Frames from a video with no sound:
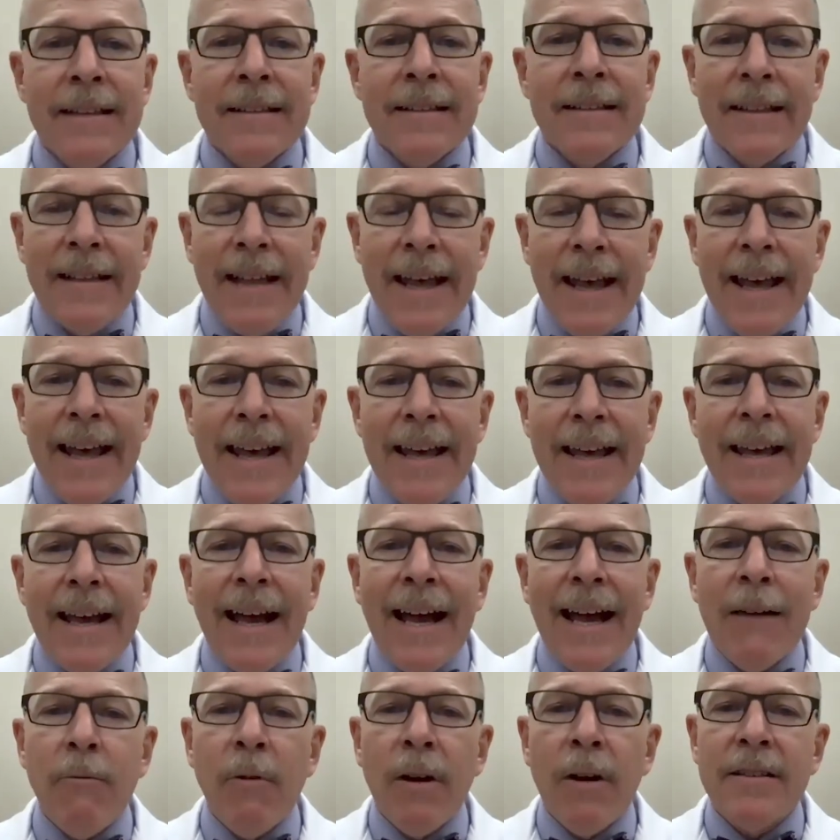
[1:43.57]
Today,
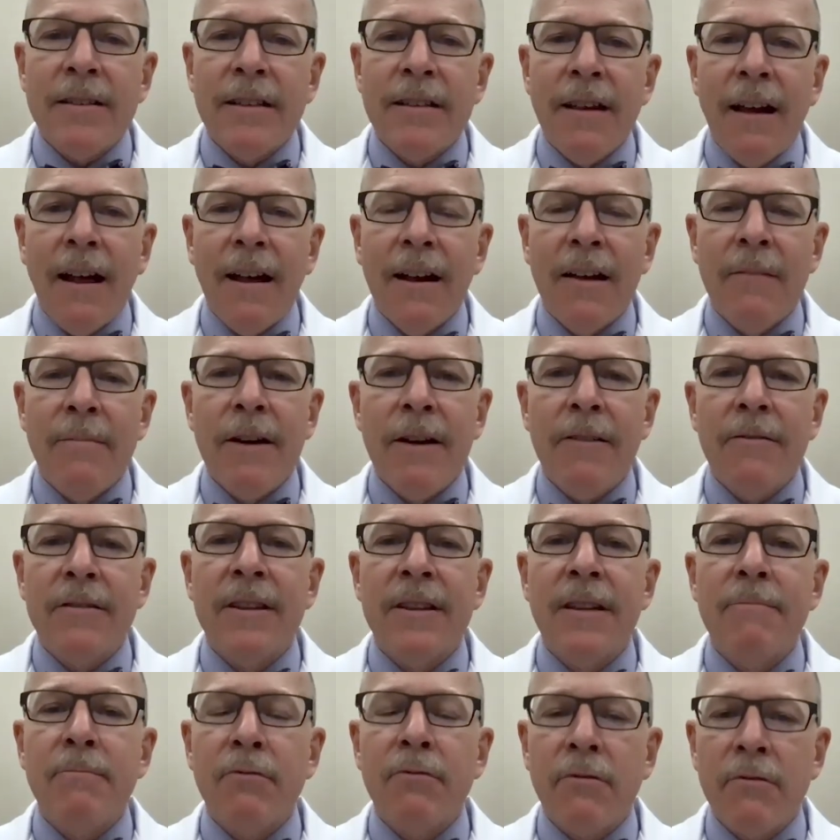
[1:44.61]
I want to talk about
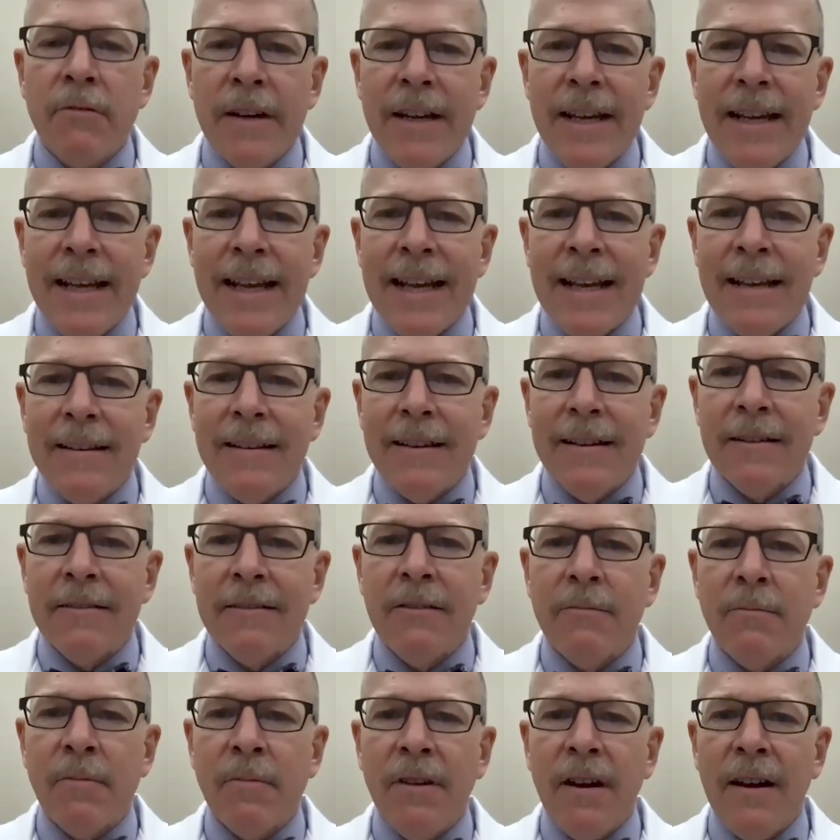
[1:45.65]
the pre
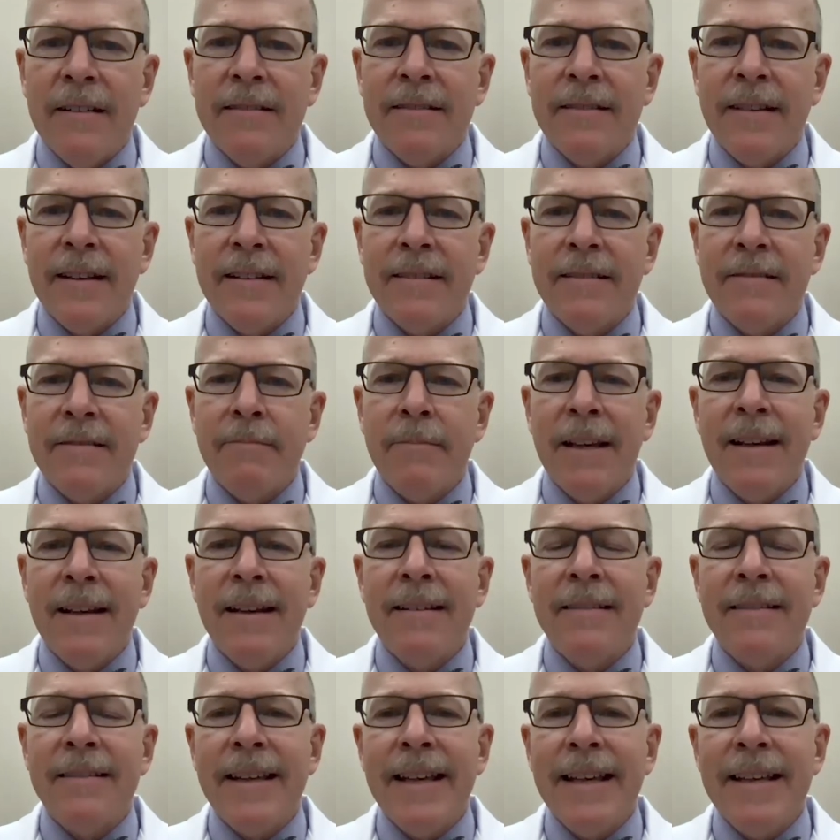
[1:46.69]
analytical process
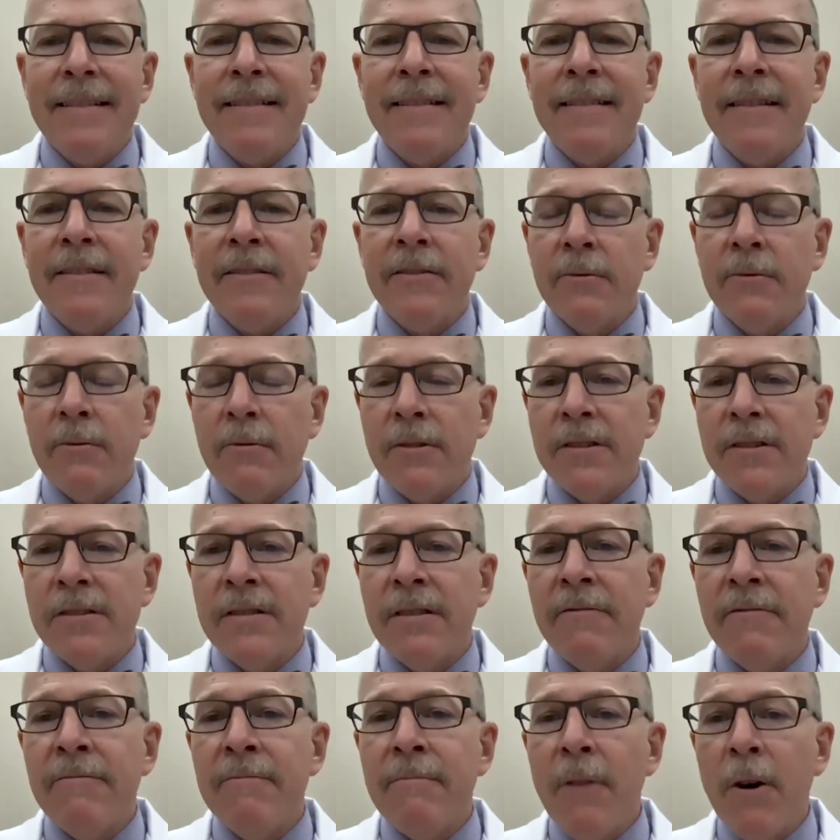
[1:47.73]
because it's the source
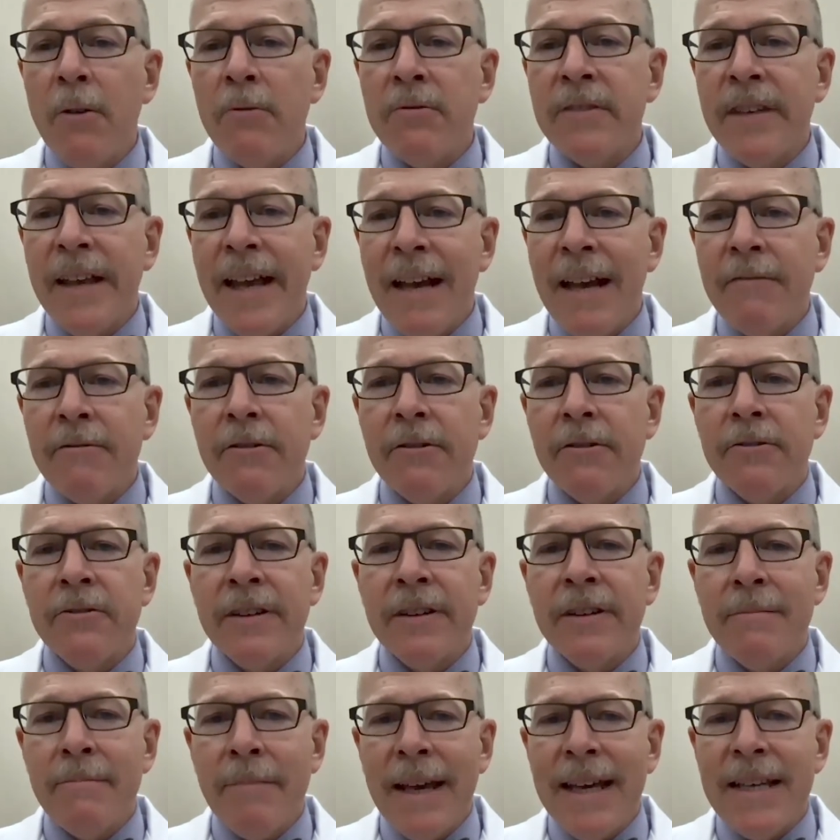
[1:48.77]
of most errors
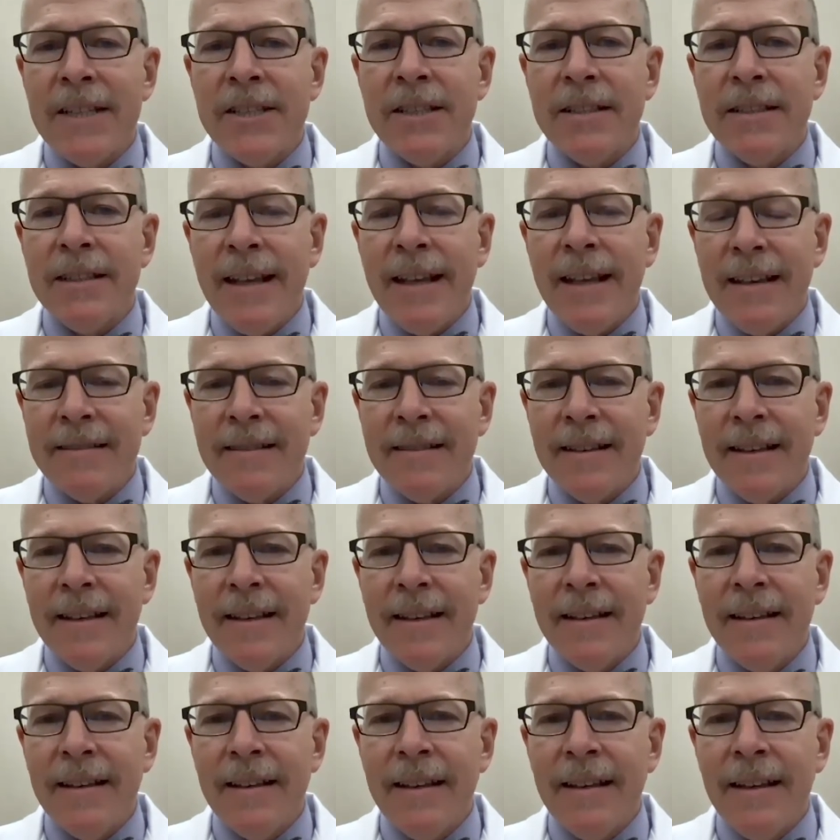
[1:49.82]
in patient testing.
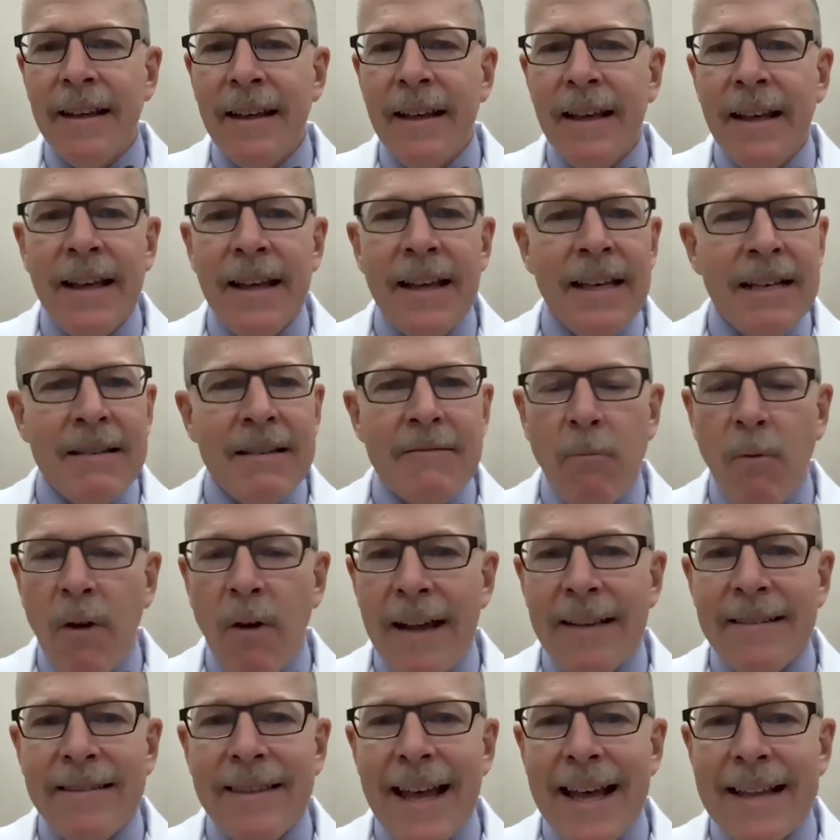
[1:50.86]
Why
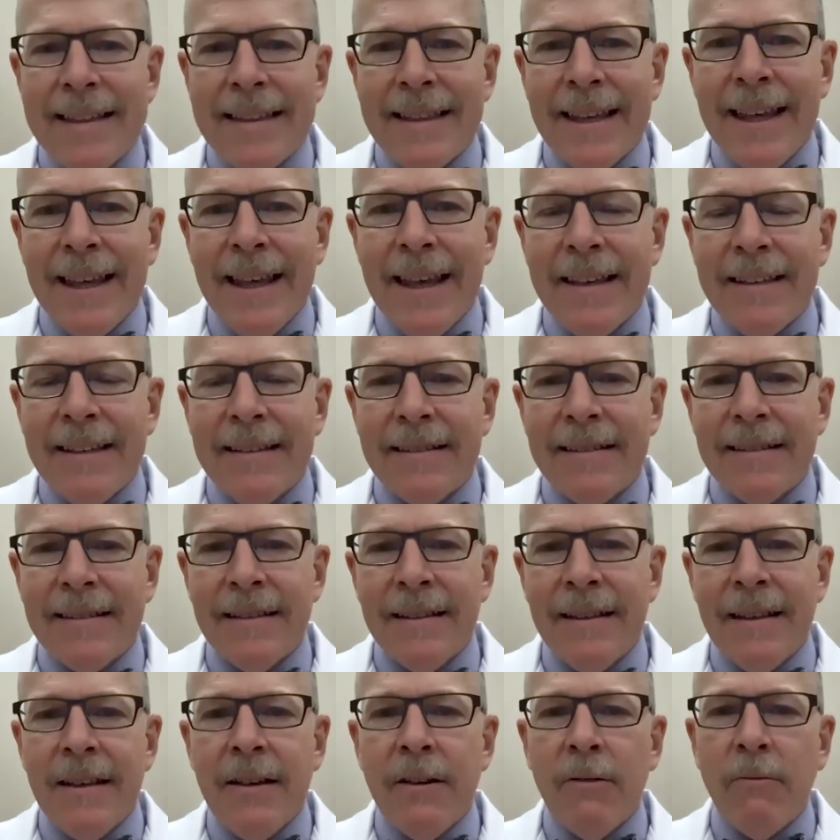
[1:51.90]
is that the case?
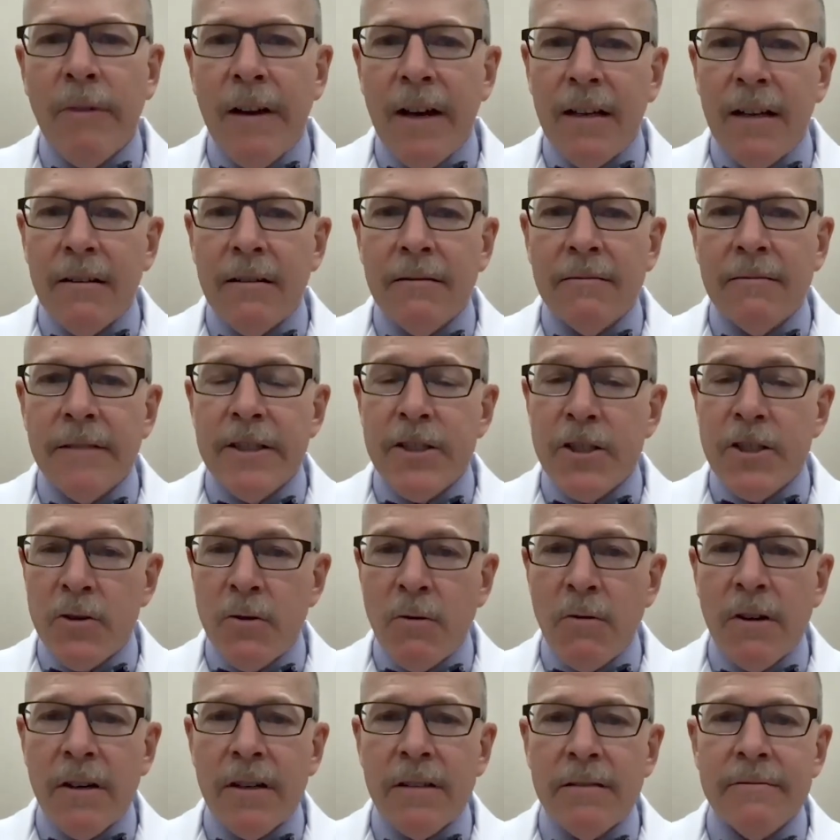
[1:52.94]
Well, in
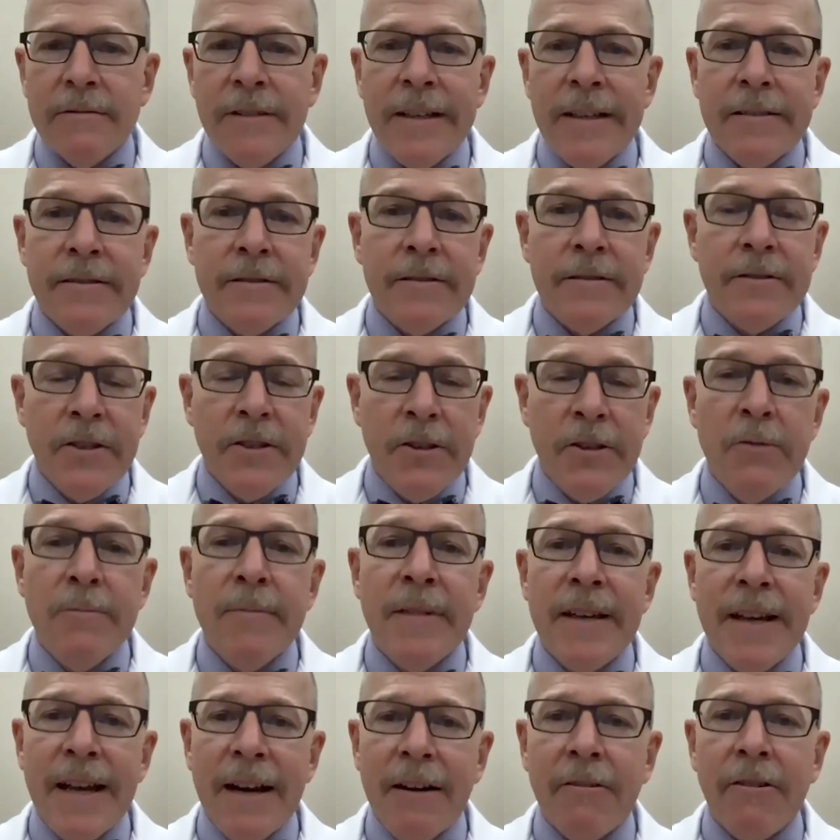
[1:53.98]
short, it's
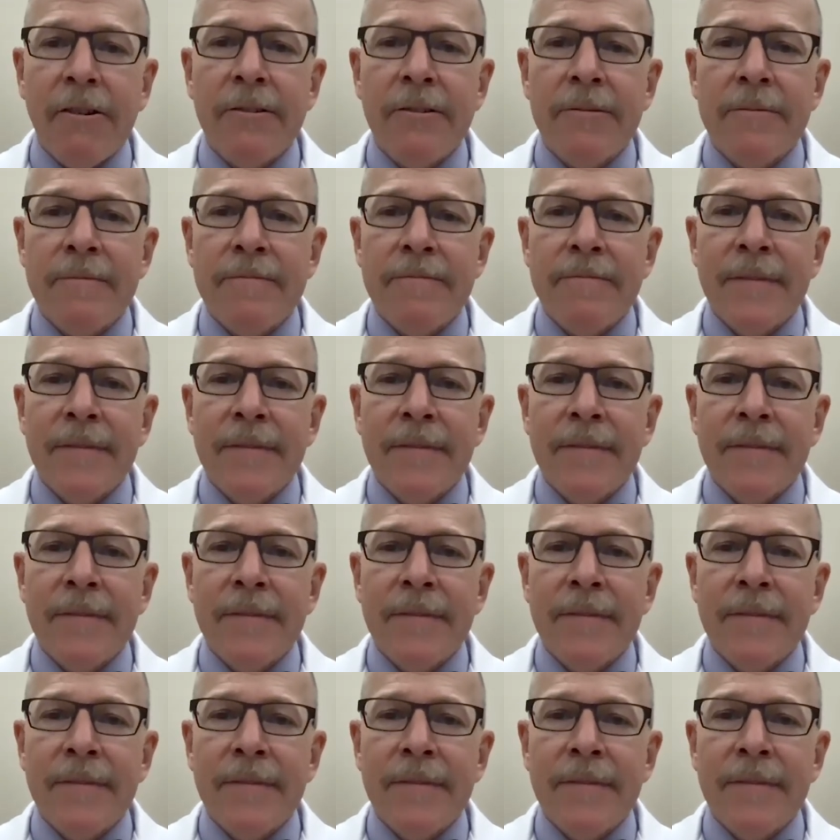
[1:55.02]
human error.